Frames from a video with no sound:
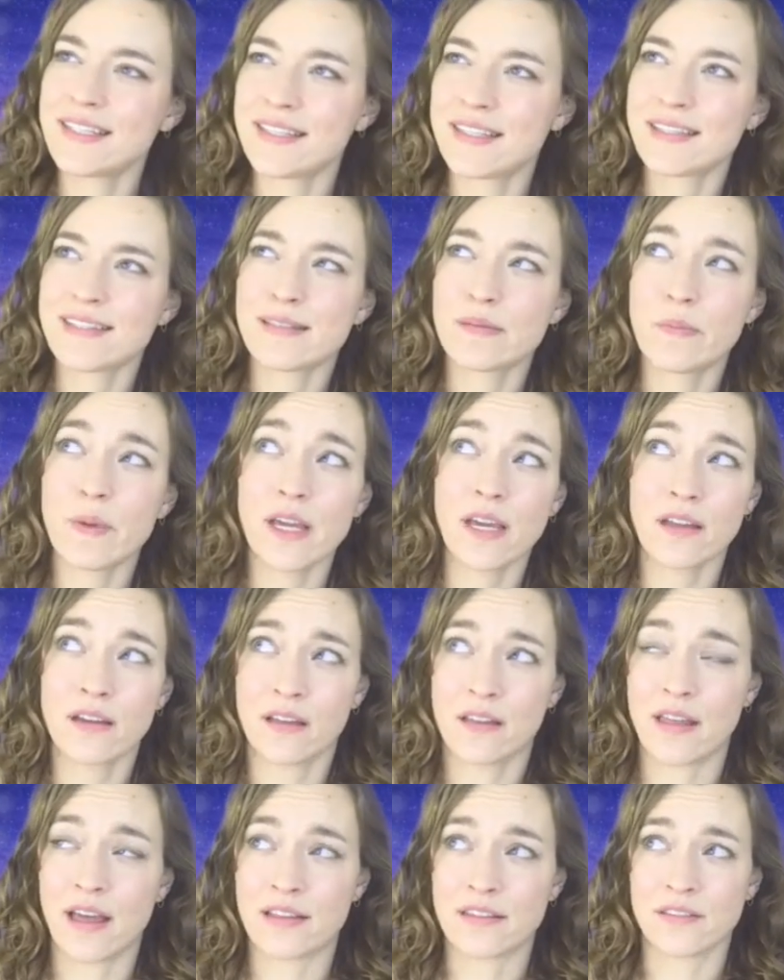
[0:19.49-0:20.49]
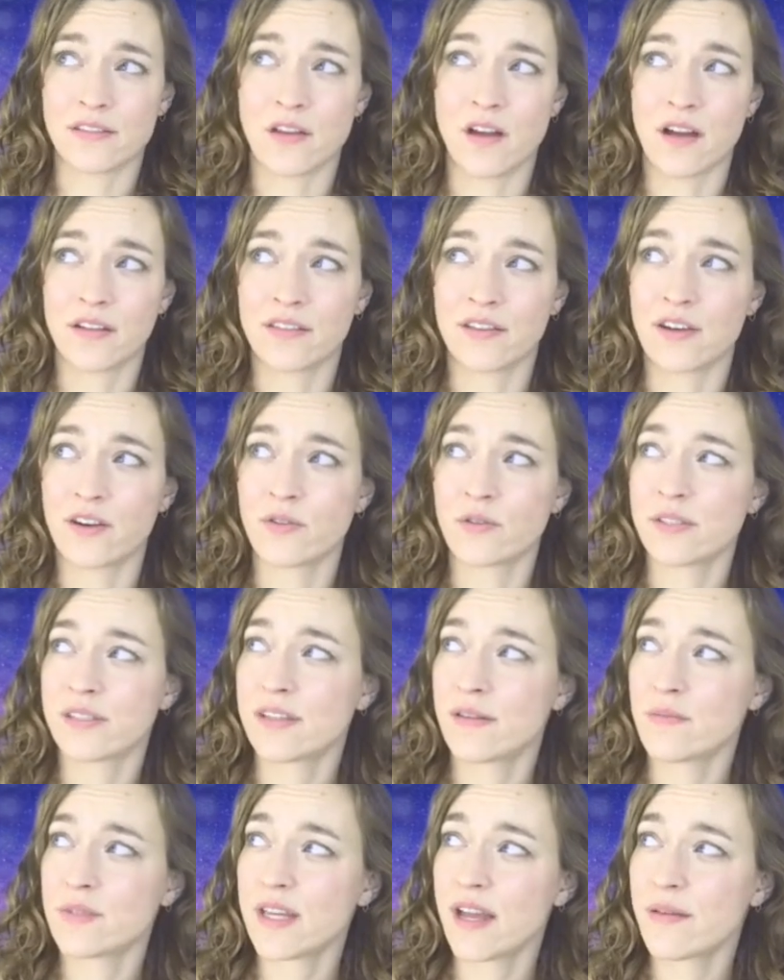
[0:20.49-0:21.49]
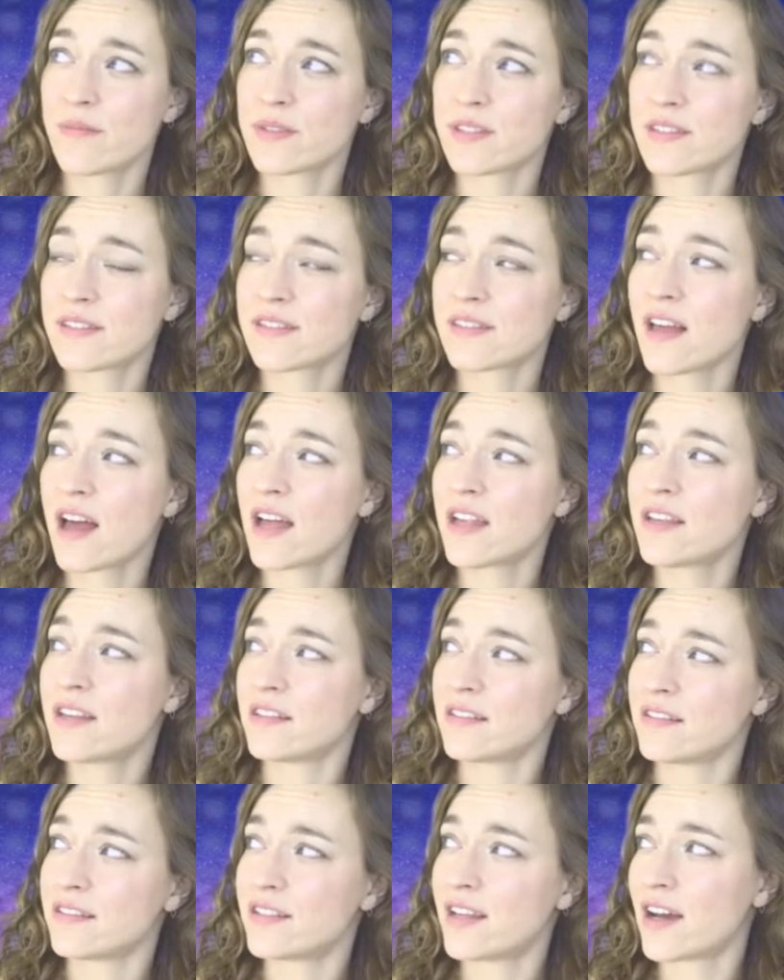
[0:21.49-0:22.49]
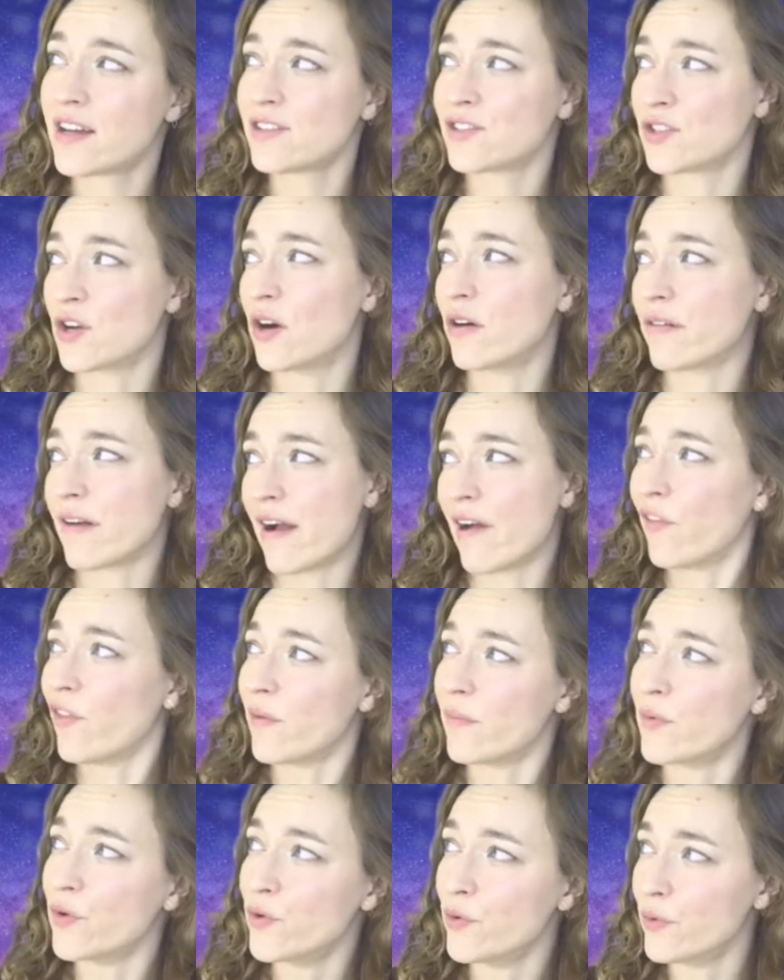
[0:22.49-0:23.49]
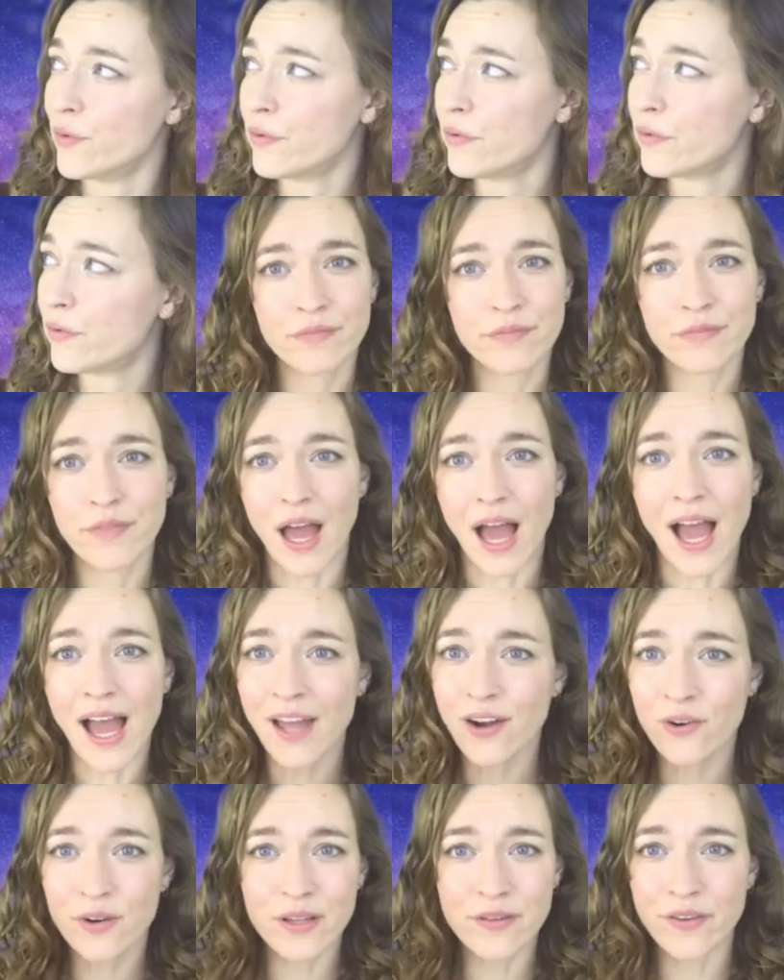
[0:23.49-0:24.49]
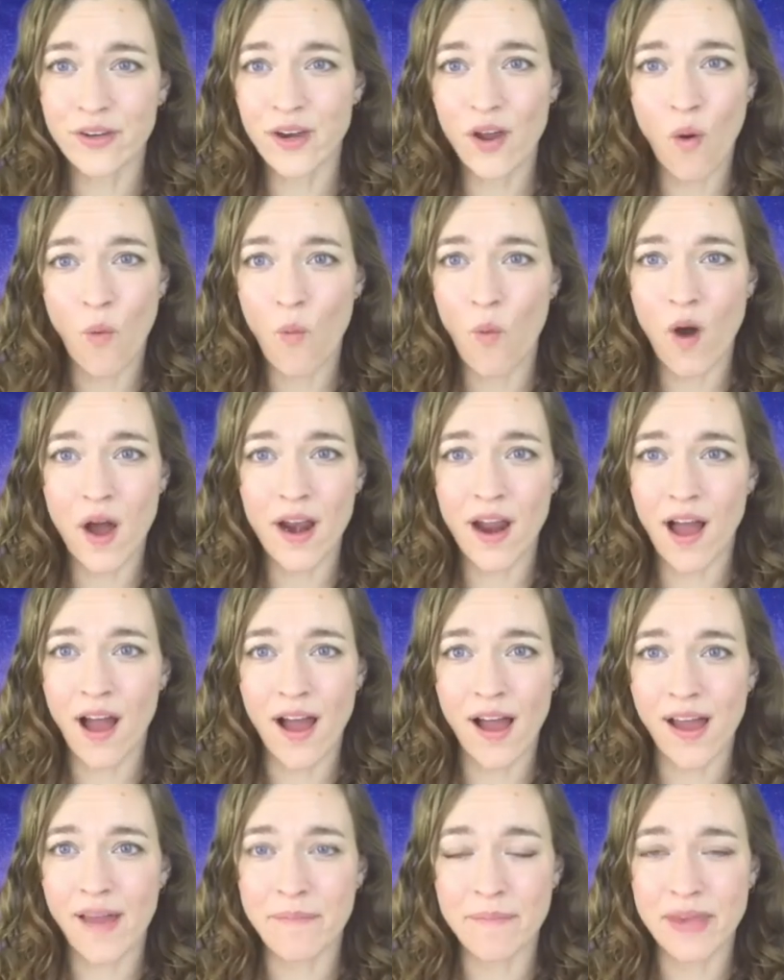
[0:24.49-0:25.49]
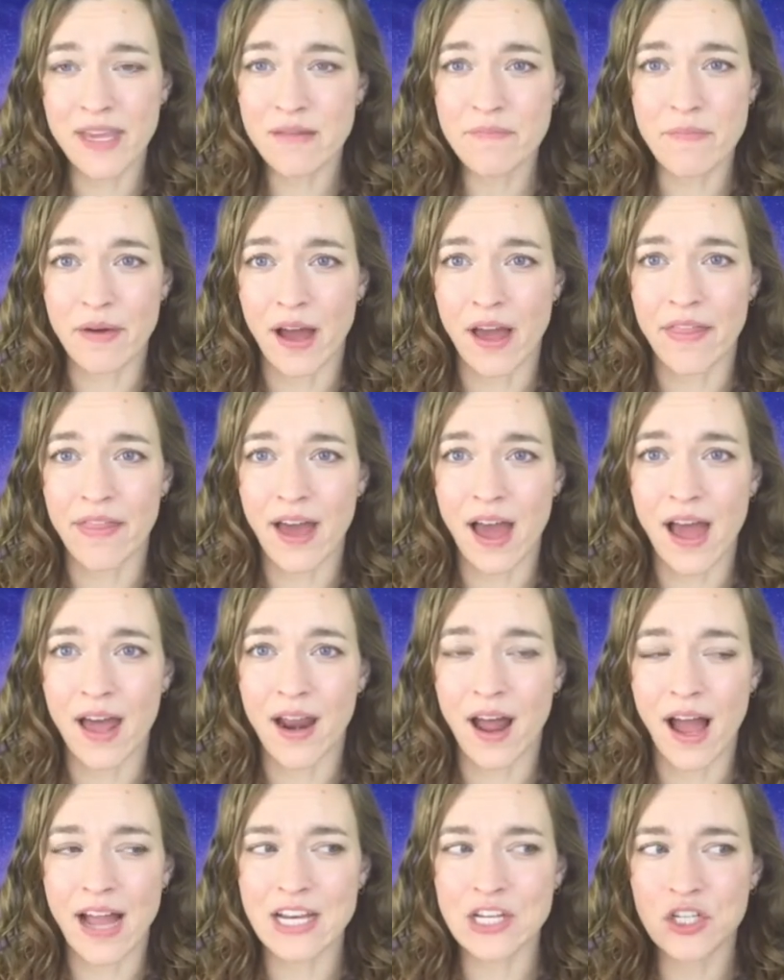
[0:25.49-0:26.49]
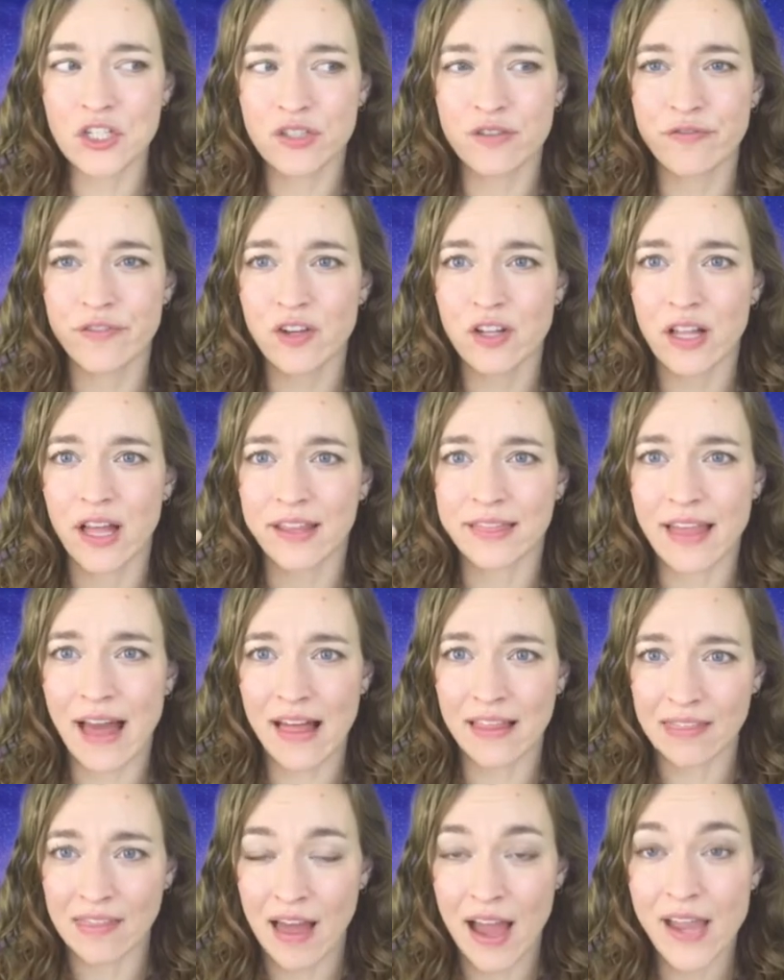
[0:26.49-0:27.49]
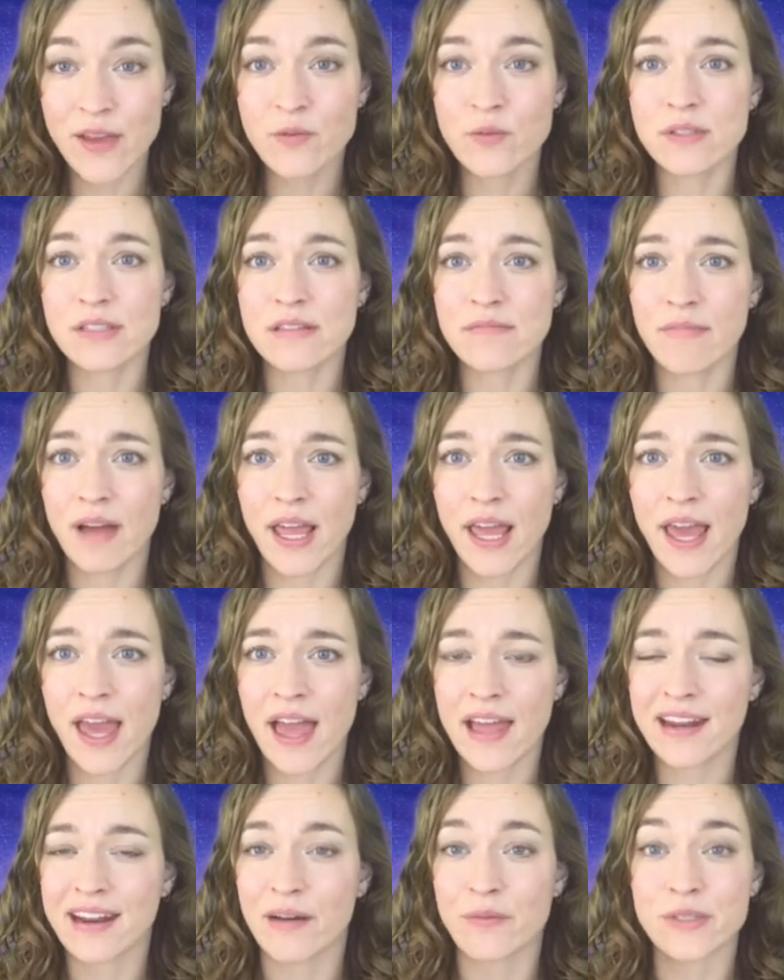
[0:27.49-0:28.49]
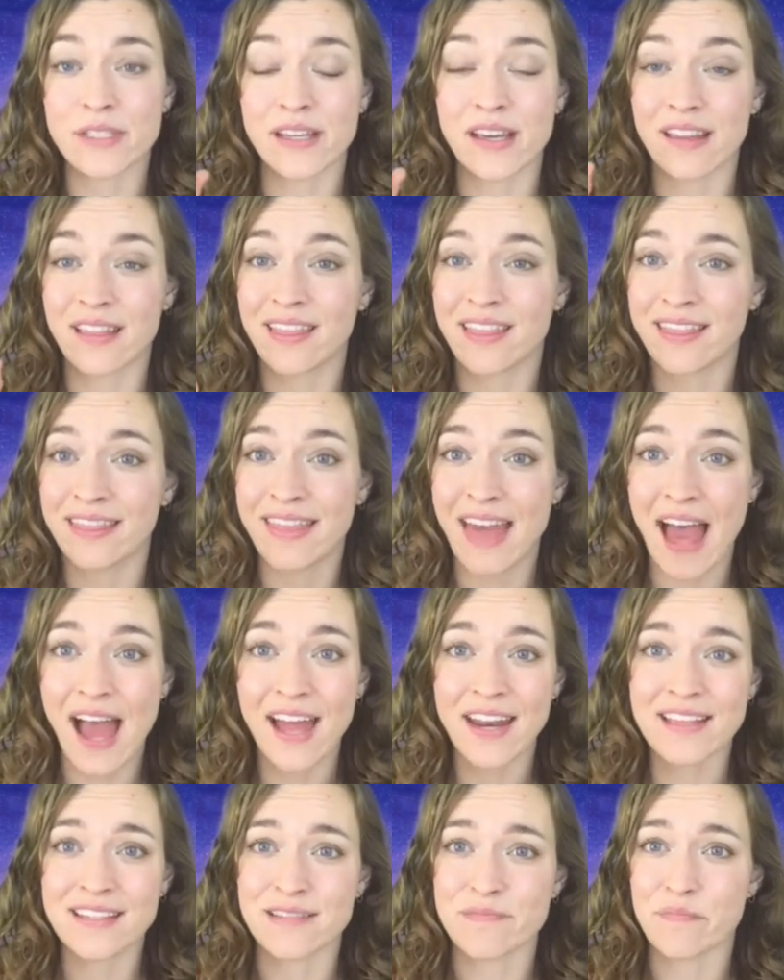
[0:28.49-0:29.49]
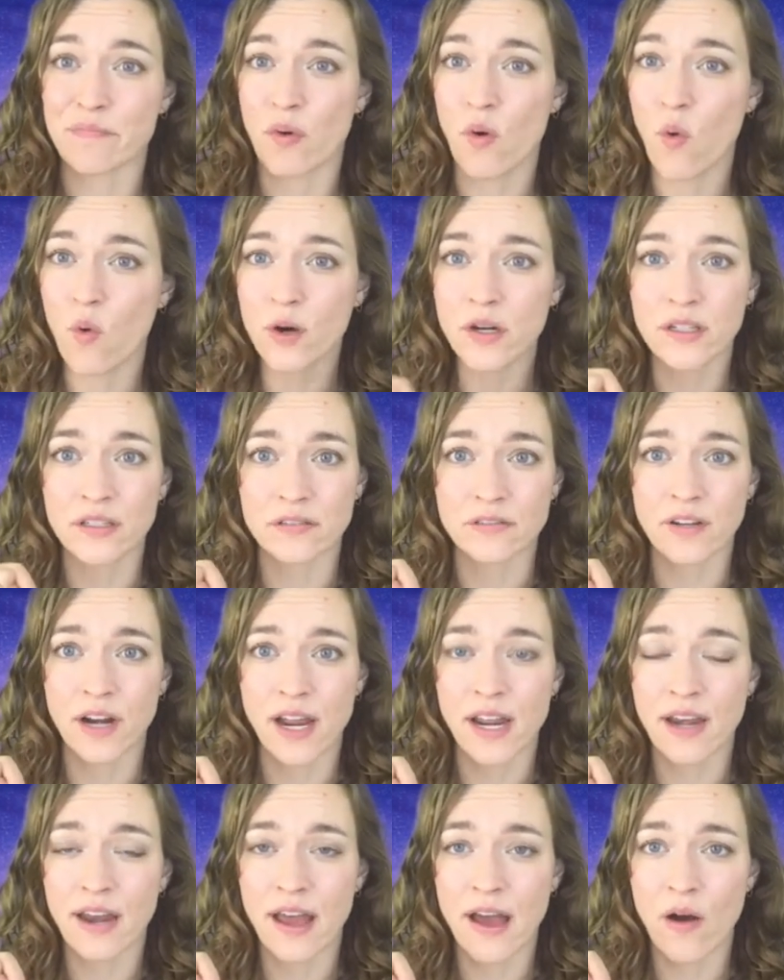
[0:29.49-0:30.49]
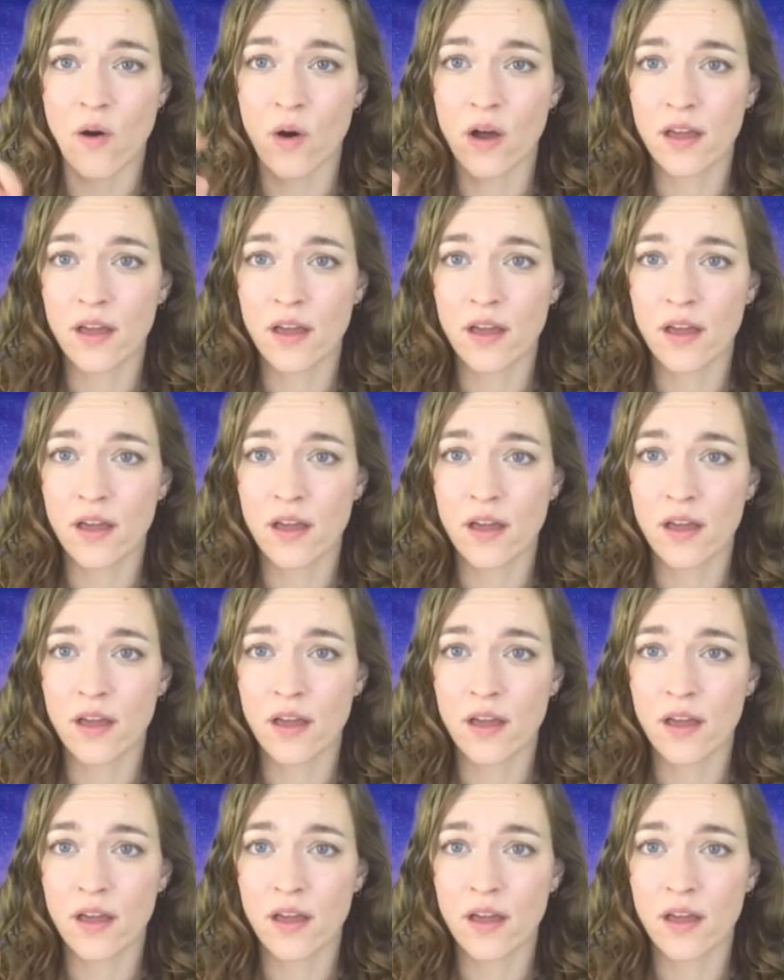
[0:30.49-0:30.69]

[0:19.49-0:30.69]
speaking of that song though, sometimes the sun does go around the moon. I don't even know what I mean by that. I just feel like that line was in my head and I was like, that is important right now.